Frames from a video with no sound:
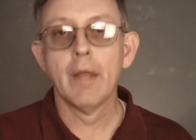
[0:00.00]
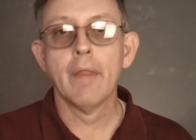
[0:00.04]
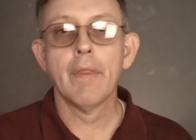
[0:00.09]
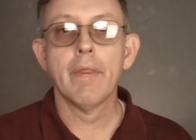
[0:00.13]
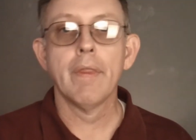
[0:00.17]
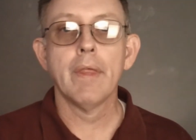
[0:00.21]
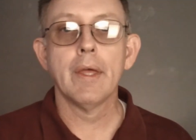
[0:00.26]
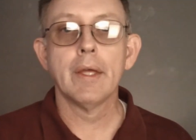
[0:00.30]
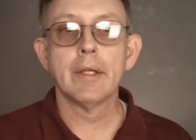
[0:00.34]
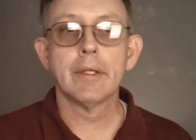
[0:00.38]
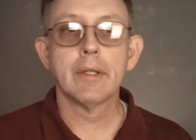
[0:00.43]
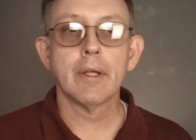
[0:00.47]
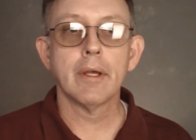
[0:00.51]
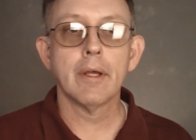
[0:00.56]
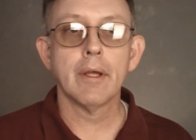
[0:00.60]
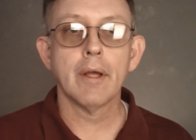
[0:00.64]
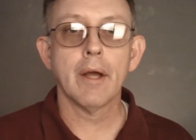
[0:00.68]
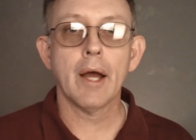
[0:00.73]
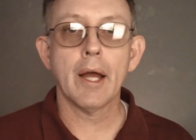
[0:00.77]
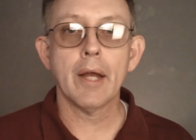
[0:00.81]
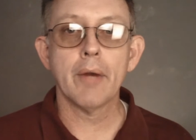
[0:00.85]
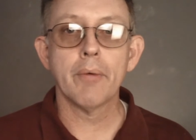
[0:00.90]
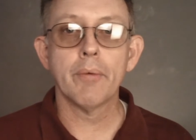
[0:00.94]
that uh,
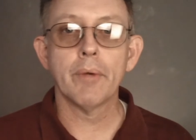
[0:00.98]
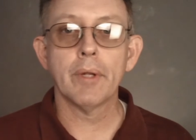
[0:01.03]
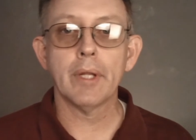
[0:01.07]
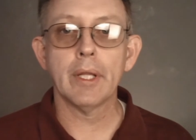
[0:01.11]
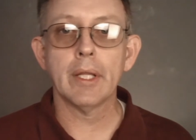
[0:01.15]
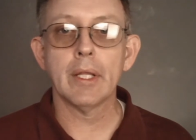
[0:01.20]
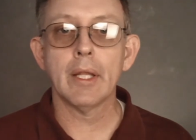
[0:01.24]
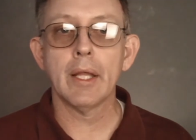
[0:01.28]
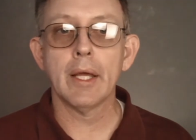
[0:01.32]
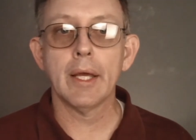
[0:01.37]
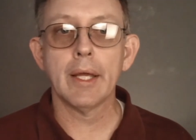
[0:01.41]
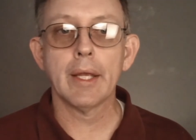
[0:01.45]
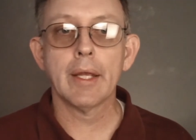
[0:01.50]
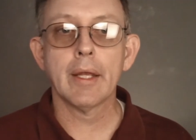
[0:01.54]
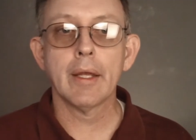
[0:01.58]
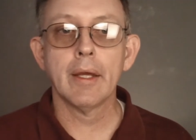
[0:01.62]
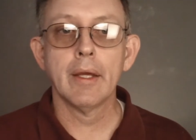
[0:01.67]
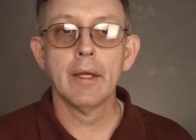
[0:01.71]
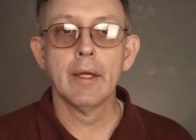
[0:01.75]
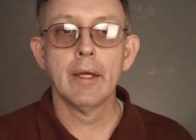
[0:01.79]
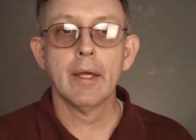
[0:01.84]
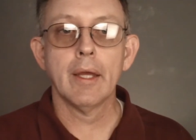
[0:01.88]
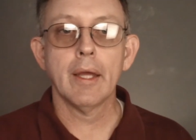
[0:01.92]
I really like
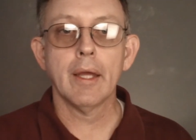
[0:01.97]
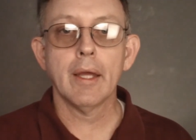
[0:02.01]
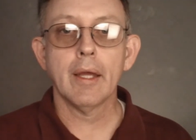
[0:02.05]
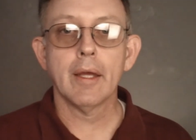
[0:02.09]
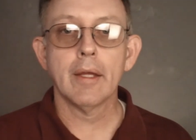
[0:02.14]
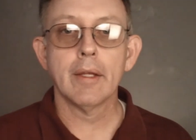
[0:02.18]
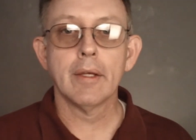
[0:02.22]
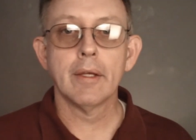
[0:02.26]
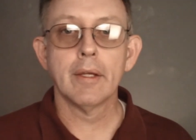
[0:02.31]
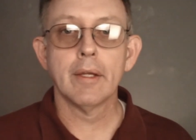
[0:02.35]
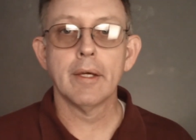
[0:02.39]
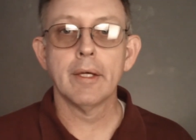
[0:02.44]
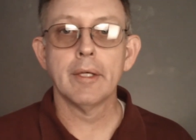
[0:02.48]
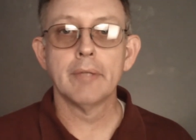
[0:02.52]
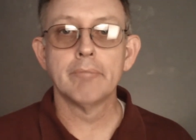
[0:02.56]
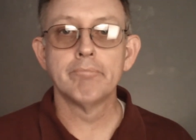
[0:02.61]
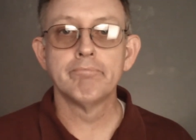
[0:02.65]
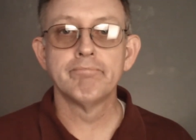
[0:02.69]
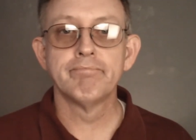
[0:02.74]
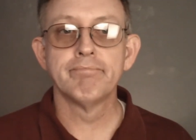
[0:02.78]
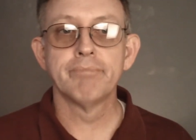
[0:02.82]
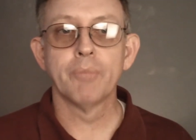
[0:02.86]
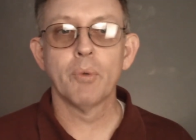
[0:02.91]
and uh,
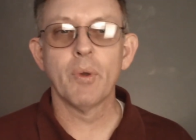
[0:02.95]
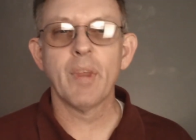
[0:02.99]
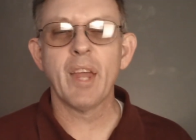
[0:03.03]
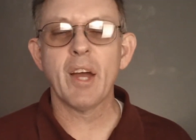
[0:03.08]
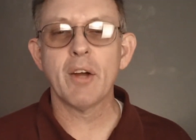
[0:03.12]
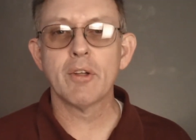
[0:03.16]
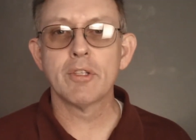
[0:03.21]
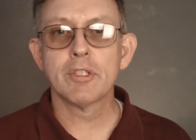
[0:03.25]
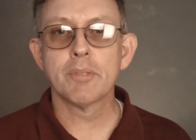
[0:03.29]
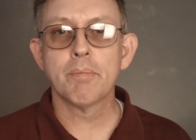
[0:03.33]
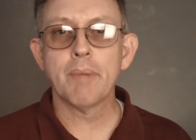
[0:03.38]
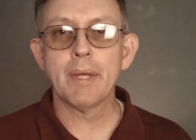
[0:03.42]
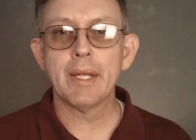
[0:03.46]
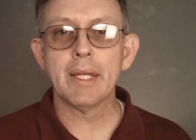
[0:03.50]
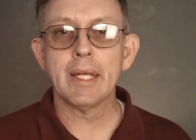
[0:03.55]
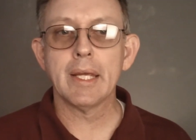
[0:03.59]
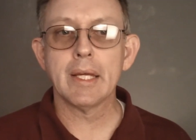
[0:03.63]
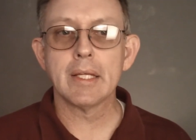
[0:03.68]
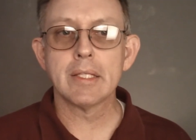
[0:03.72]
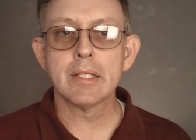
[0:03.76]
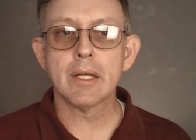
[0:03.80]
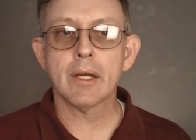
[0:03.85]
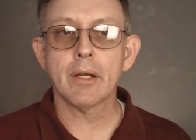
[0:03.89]
without
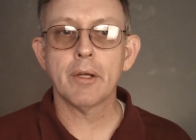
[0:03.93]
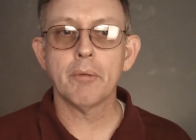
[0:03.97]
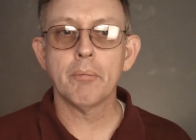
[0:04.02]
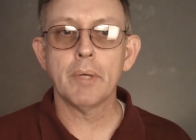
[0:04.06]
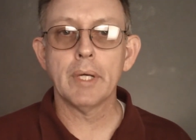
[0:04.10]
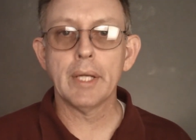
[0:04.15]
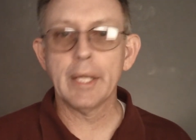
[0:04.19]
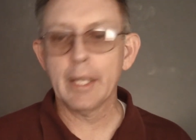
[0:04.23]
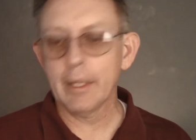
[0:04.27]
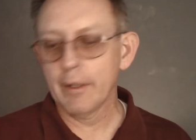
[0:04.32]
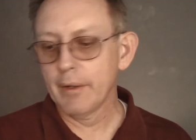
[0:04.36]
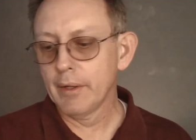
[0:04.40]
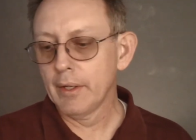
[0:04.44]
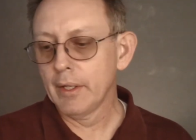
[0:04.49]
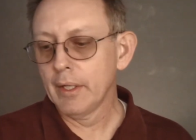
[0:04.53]
spending a ton of money.